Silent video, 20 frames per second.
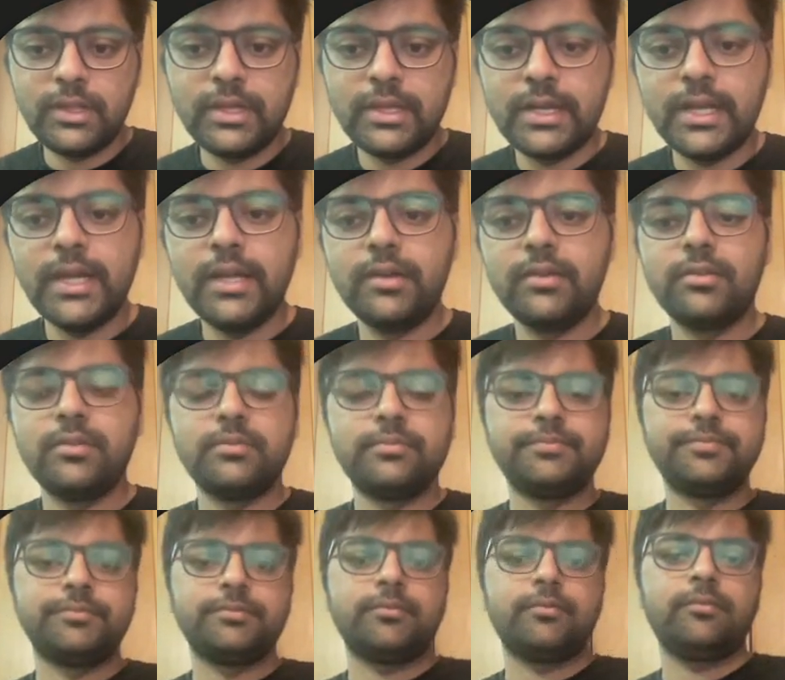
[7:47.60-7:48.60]
right?
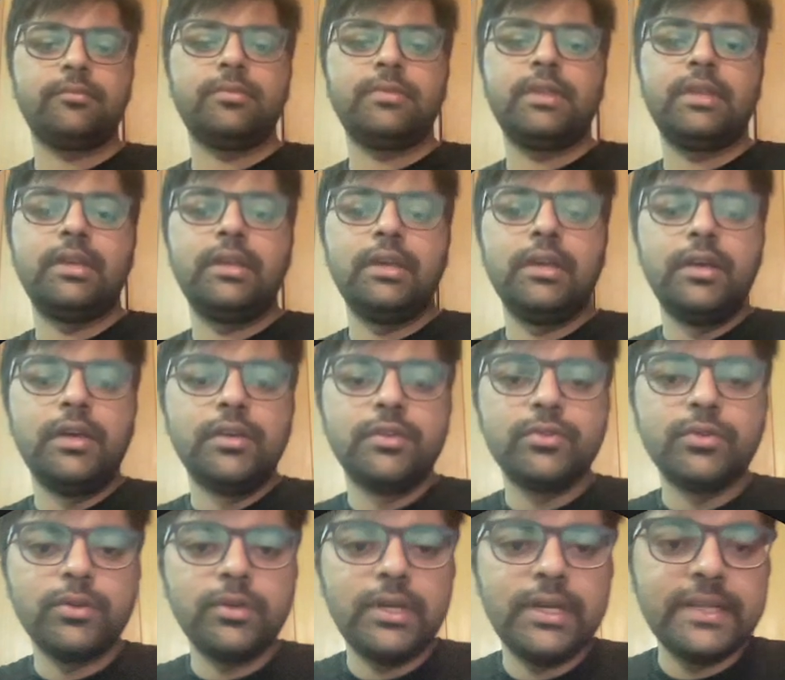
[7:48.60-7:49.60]

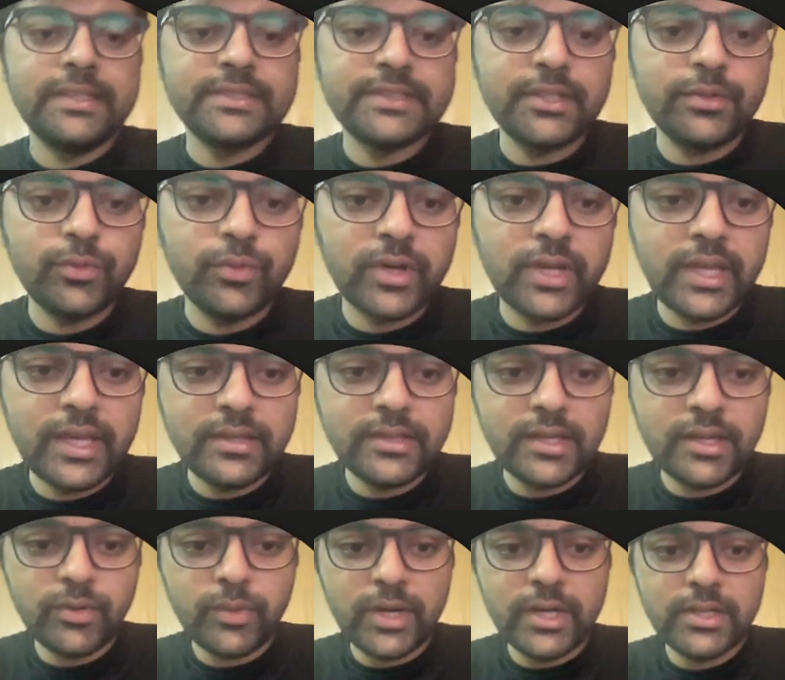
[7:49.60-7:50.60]
So let's say 1 has
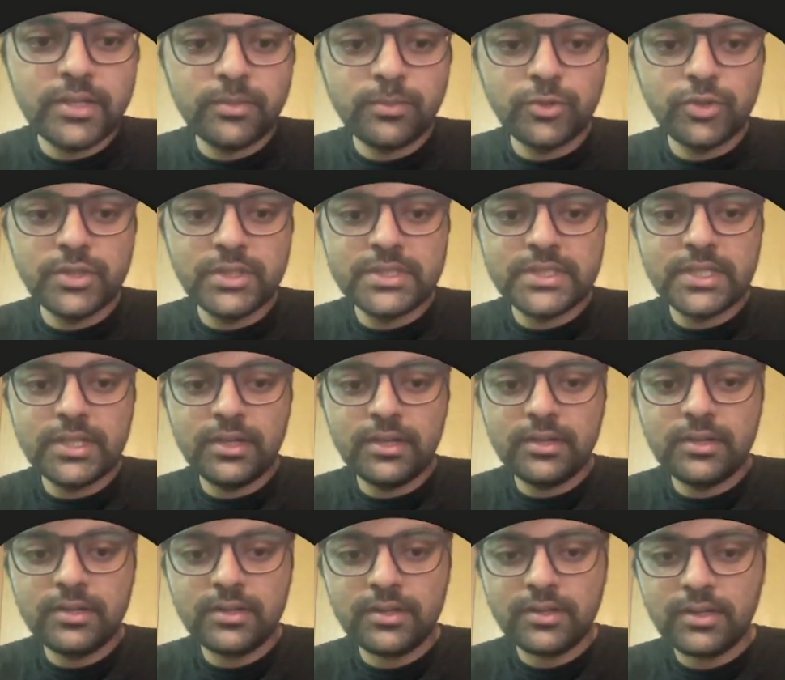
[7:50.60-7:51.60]
acquired the position
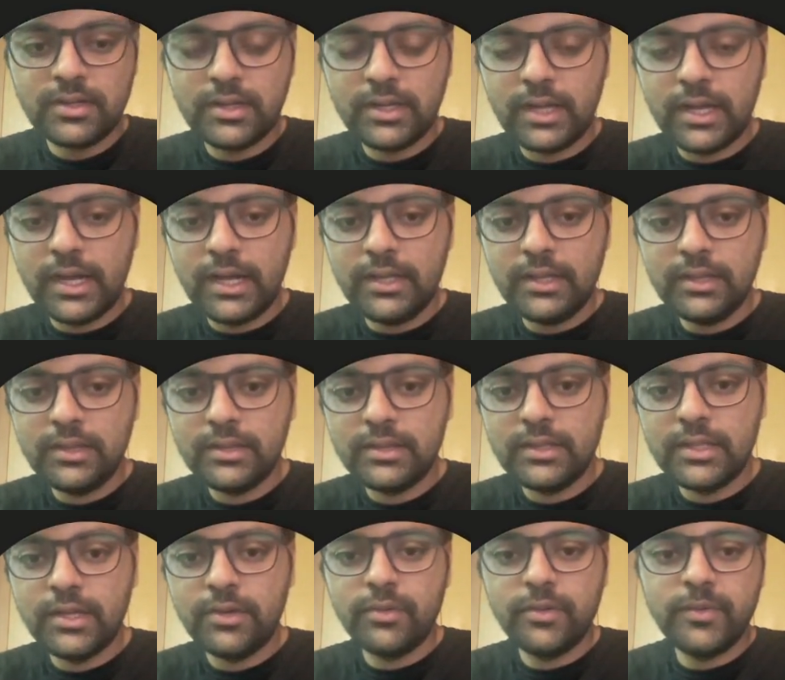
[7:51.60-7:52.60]
and
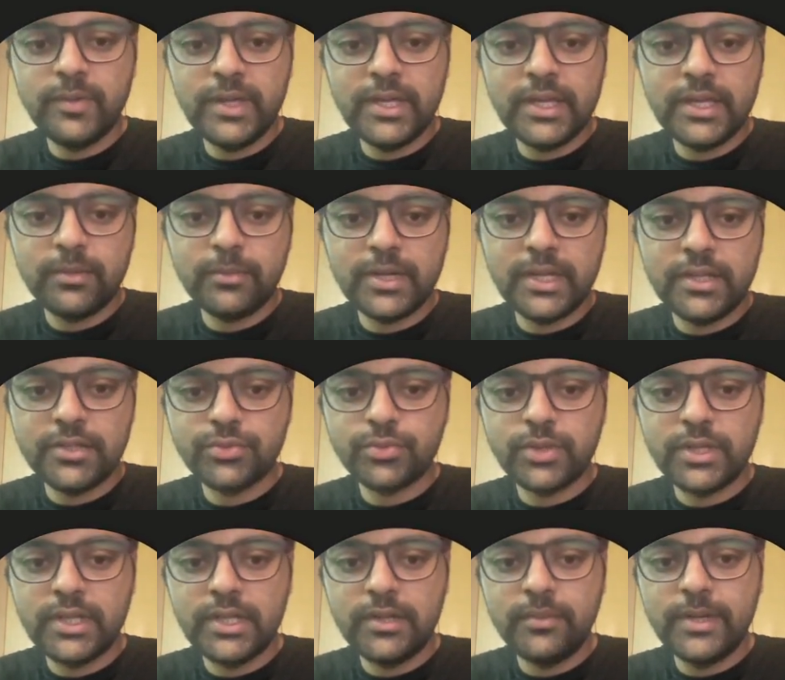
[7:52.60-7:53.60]
there will be n minus
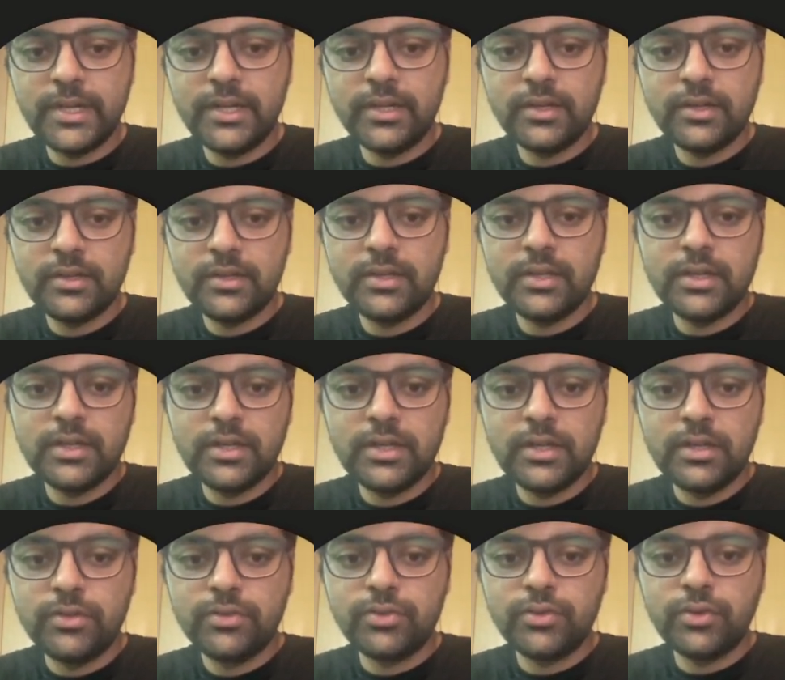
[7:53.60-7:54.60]
1 element.
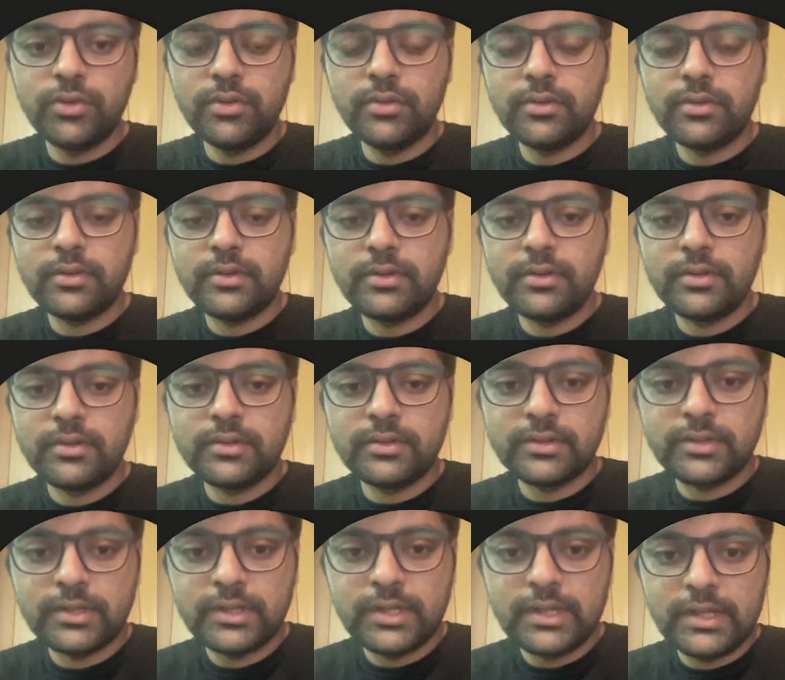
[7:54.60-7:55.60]
So
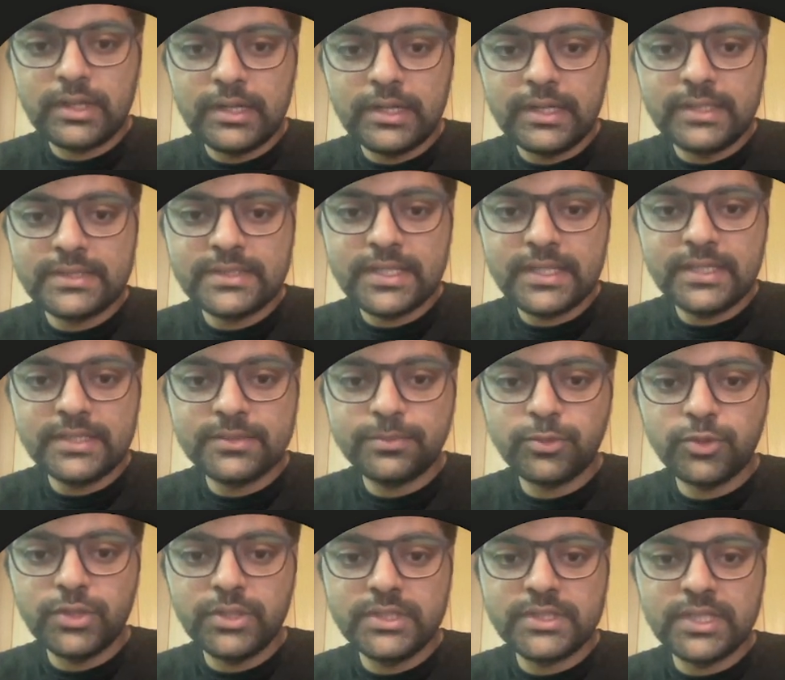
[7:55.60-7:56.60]
let's say its
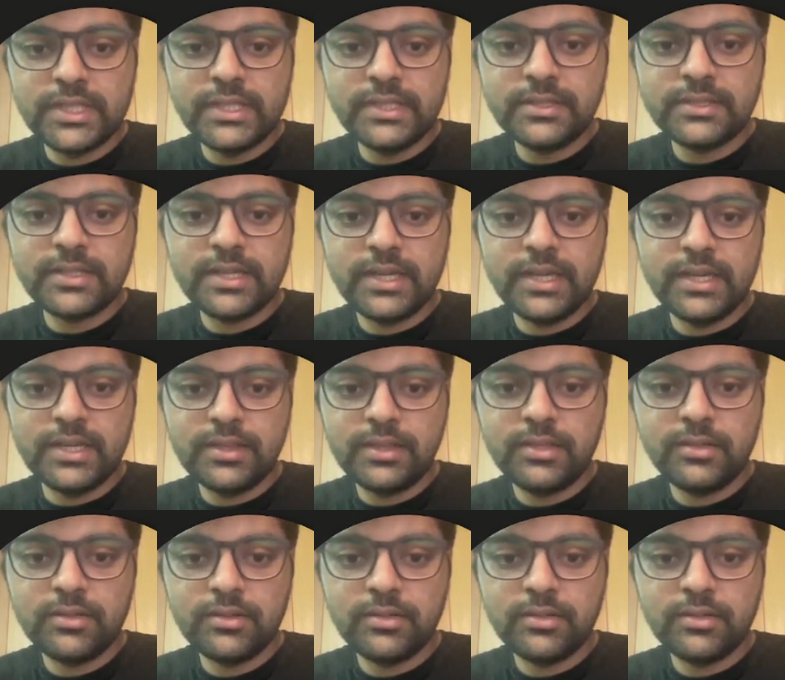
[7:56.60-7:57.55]
position is kth.